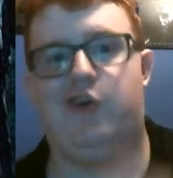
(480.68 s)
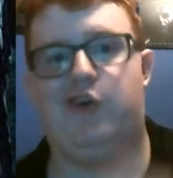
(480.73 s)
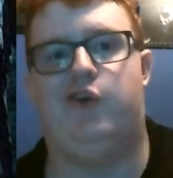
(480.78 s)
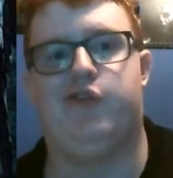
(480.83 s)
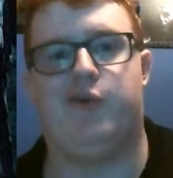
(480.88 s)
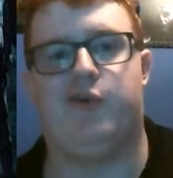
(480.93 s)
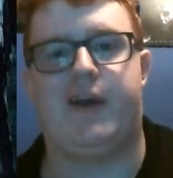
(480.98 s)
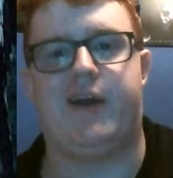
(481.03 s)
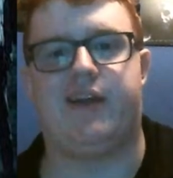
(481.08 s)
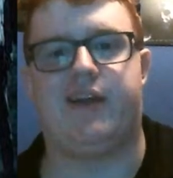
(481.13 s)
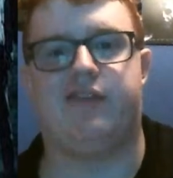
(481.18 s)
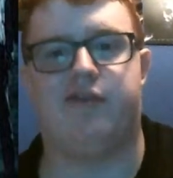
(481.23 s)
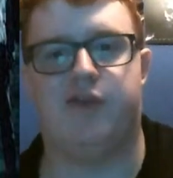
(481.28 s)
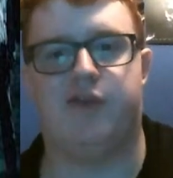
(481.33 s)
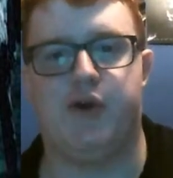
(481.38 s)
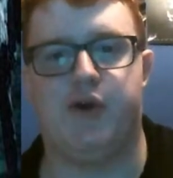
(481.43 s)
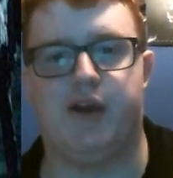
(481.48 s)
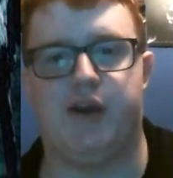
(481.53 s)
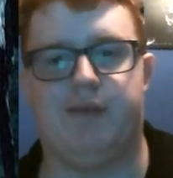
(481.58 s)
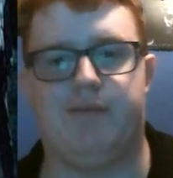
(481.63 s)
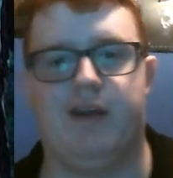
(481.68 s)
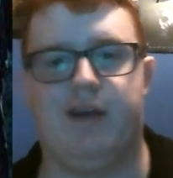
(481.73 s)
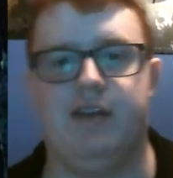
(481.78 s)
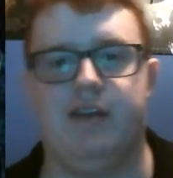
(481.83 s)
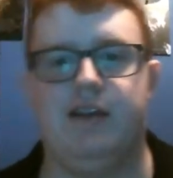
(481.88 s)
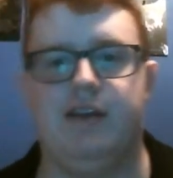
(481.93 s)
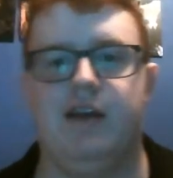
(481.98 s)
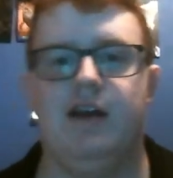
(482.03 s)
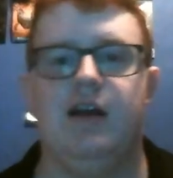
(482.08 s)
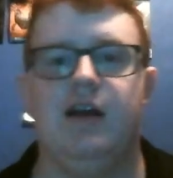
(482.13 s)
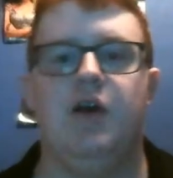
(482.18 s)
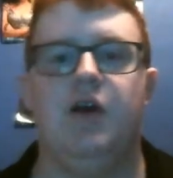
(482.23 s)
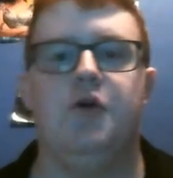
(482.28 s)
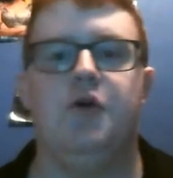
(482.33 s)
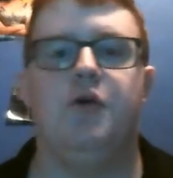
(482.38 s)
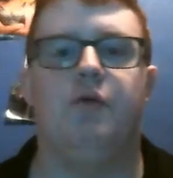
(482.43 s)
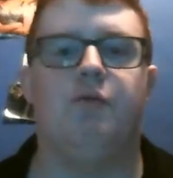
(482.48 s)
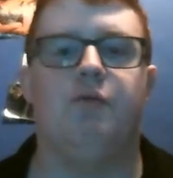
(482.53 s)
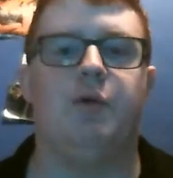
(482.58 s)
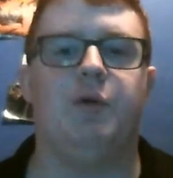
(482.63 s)
the way through, and
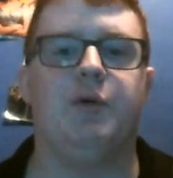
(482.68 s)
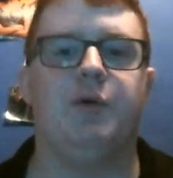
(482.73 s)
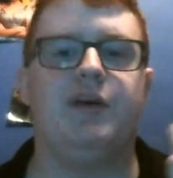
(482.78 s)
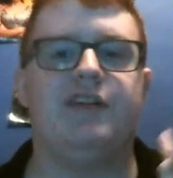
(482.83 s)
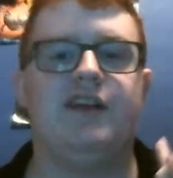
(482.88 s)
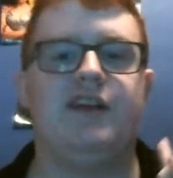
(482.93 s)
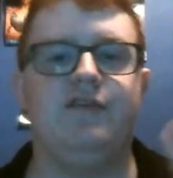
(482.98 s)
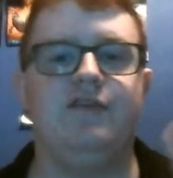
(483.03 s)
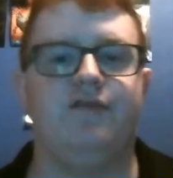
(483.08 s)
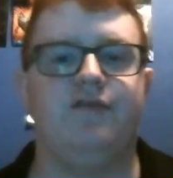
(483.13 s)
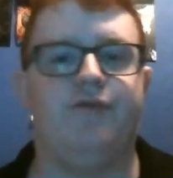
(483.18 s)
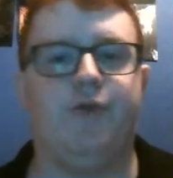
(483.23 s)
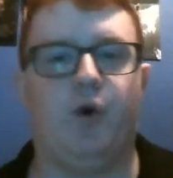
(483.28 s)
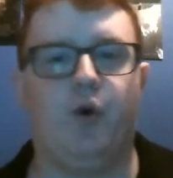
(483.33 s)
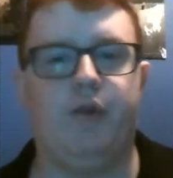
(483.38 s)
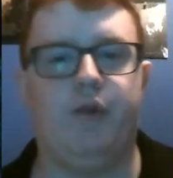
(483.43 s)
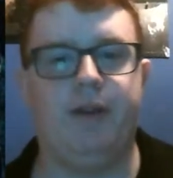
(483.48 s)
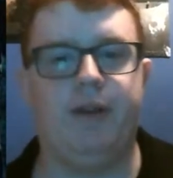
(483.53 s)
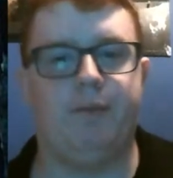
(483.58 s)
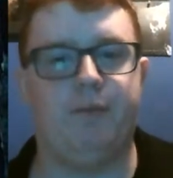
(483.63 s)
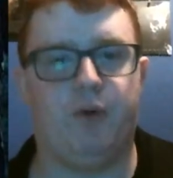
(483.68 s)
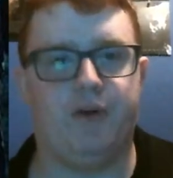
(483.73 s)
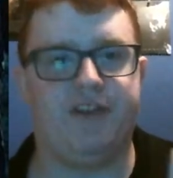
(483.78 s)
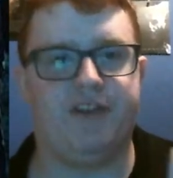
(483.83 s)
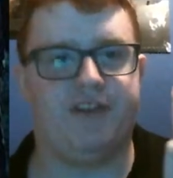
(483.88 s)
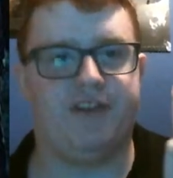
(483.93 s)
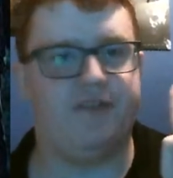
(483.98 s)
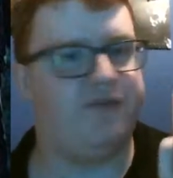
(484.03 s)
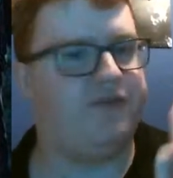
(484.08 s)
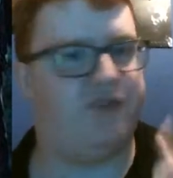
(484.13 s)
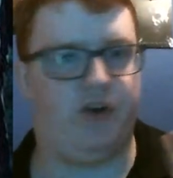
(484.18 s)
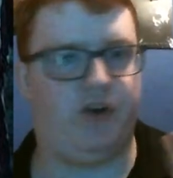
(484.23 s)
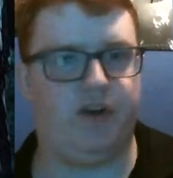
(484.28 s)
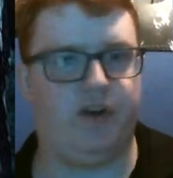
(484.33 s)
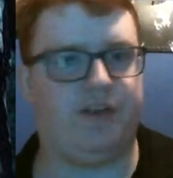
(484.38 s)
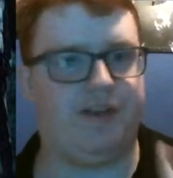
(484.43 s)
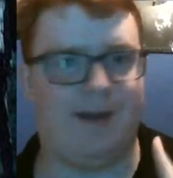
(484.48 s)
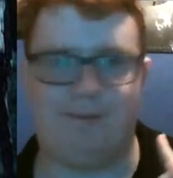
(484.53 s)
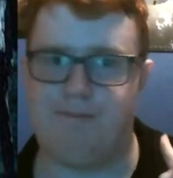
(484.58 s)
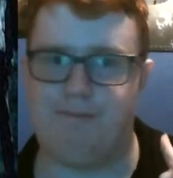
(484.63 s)
when we see Voldemort's
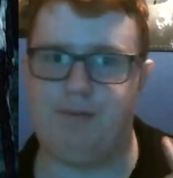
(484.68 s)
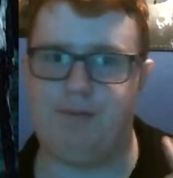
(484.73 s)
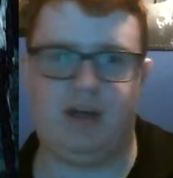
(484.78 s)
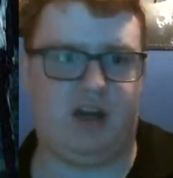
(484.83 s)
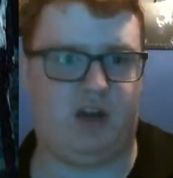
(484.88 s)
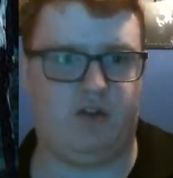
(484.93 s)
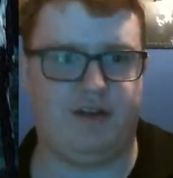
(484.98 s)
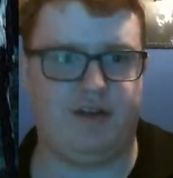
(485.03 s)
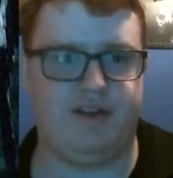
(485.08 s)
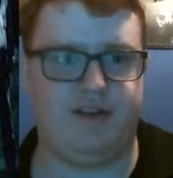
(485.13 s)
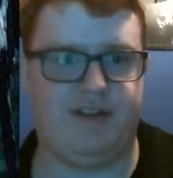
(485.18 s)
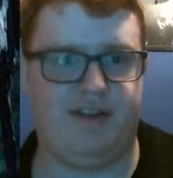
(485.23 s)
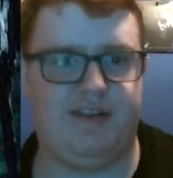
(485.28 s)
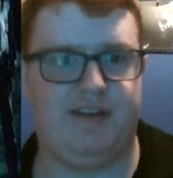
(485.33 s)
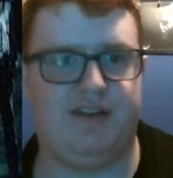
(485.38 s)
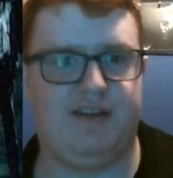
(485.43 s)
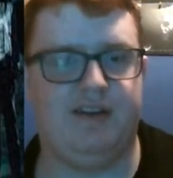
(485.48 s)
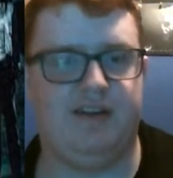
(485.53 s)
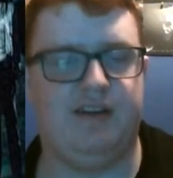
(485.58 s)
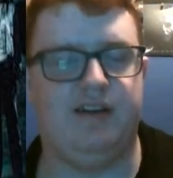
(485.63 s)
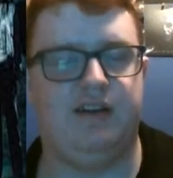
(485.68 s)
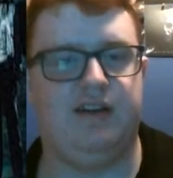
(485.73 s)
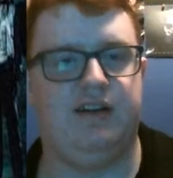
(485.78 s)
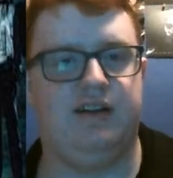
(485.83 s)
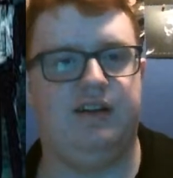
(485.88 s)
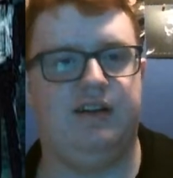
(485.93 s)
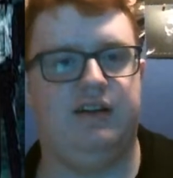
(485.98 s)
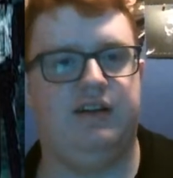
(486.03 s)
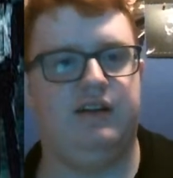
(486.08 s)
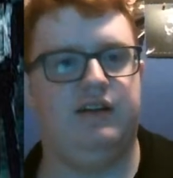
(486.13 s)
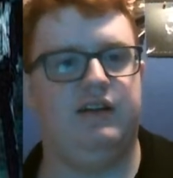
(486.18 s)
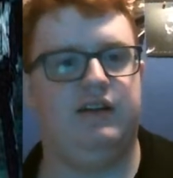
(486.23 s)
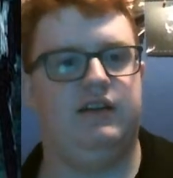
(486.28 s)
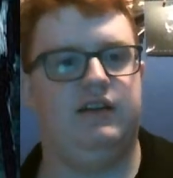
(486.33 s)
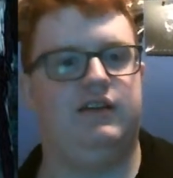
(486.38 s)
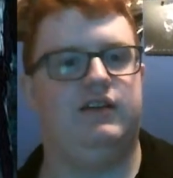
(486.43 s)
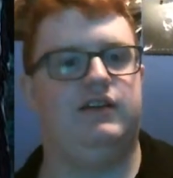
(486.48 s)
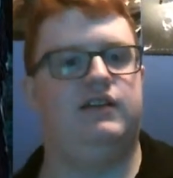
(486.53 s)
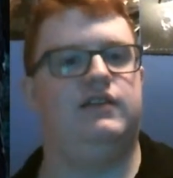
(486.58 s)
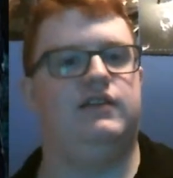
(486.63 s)
first appearance,
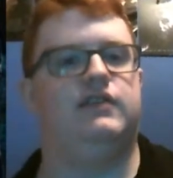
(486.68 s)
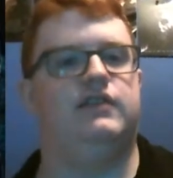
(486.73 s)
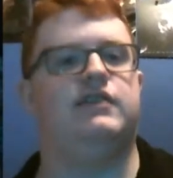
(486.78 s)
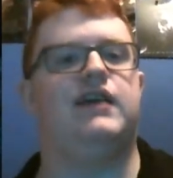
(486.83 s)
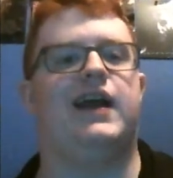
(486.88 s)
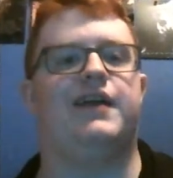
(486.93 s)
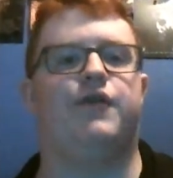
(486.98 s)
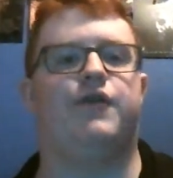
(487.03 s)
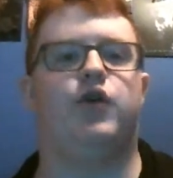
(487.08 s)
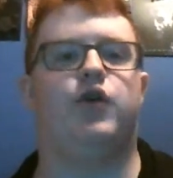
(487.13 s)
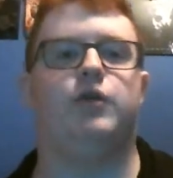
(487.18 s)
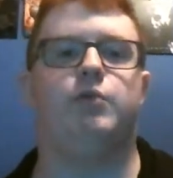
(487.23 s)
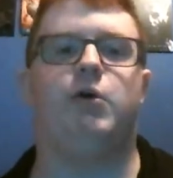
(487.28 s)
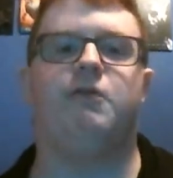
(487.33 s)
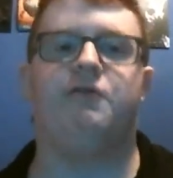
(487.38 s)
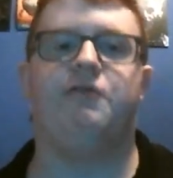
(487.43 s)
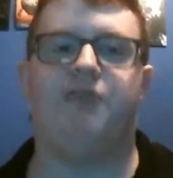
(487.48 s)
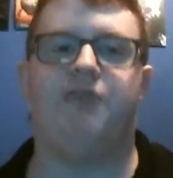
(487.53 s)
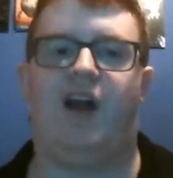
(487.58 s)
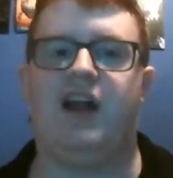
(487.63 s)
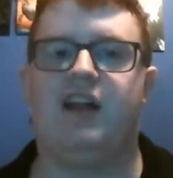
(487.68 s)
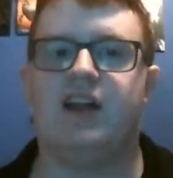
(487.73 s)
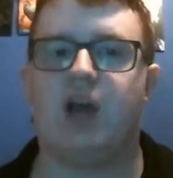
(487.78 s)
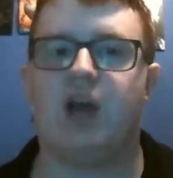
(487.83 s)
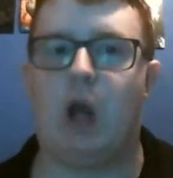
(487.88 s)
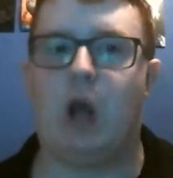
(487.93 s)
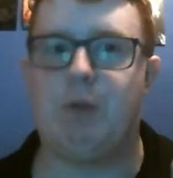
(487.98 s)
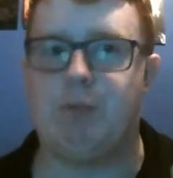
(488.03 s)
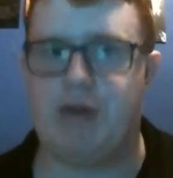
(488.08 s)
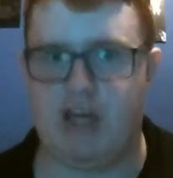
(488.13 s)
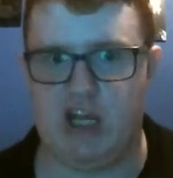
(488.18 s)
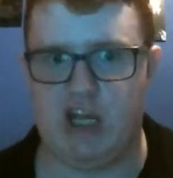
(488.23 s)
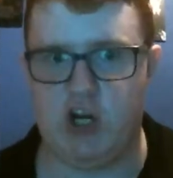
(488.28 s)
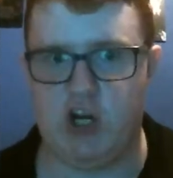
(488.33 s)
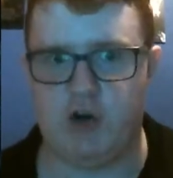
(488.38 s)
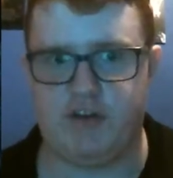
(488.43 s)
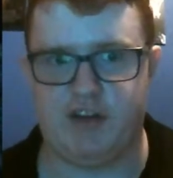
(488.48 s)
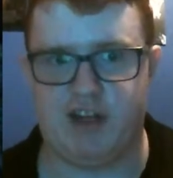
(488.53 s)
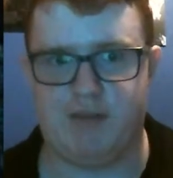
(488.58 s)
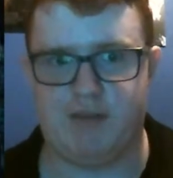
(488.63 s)
as Voldemort finally
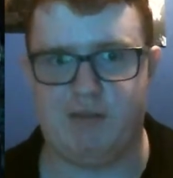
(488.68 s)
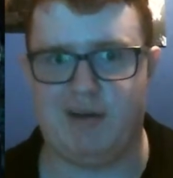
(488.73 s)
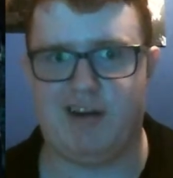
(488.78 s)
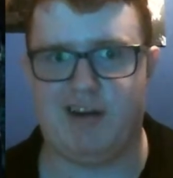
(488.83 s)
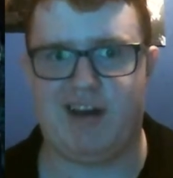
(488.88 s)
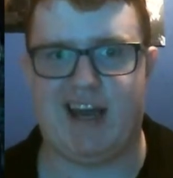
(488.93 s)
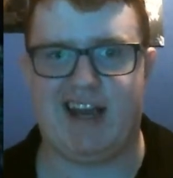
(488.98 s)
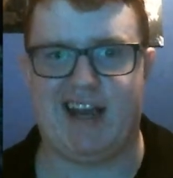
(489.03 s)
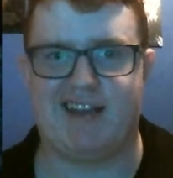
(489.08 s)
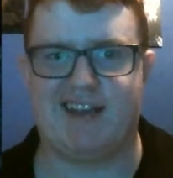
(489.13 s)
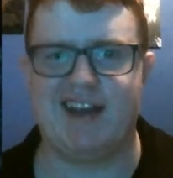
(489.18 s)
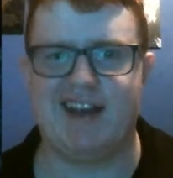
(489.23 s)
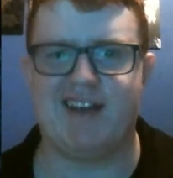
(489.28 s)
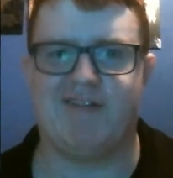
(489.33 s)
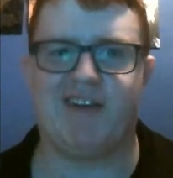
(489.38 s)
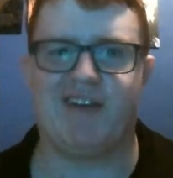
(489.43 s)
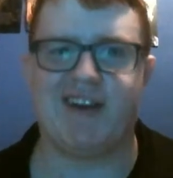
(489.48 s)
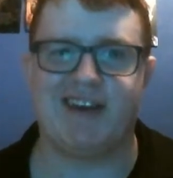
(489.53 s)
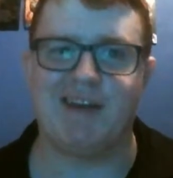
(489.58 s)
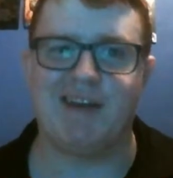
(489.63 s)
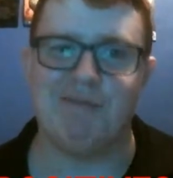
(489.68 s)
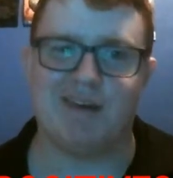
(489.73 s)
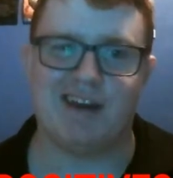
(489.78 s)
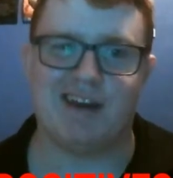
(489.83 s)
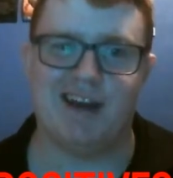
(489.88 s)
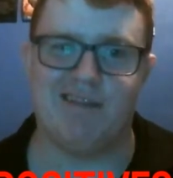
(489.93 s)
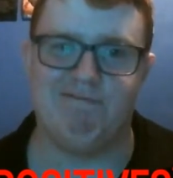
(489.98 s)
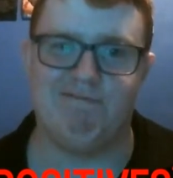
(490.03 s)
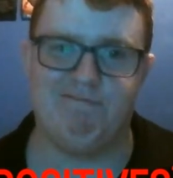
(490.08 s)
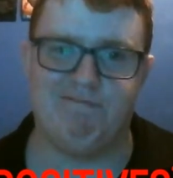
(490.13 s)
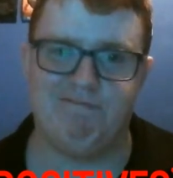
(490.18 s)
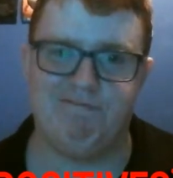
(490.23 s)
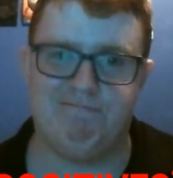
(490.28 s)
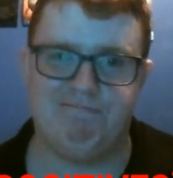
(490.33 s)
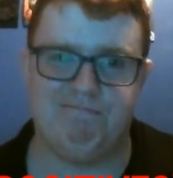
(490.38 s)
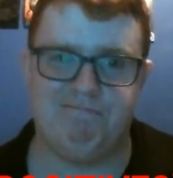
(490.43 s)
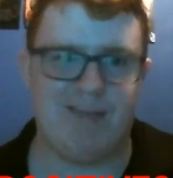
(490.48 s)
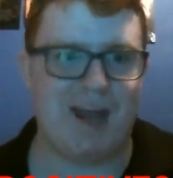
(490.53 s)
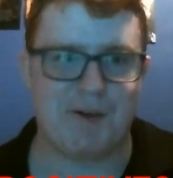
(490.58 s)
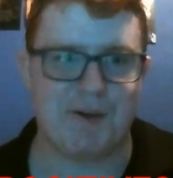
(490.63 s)
appears, I said his fucking name again.
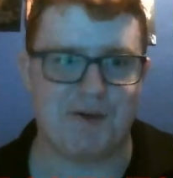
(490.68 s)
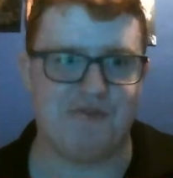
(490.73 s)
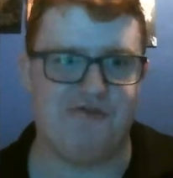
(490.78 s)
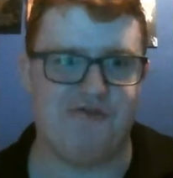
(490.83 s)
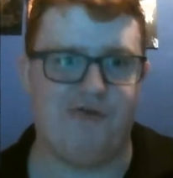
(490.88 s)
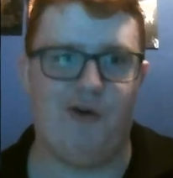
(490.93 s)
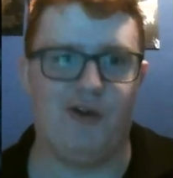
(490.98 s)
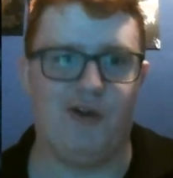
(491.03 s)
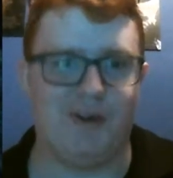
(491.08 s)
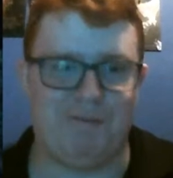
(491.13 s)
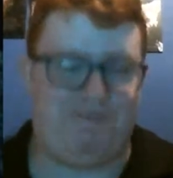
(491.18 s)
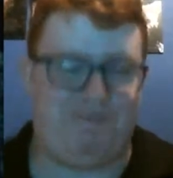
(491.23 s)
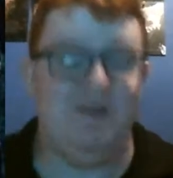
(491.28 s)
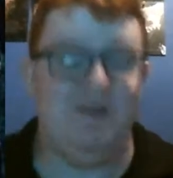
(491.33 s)
Damn it, Voldemort.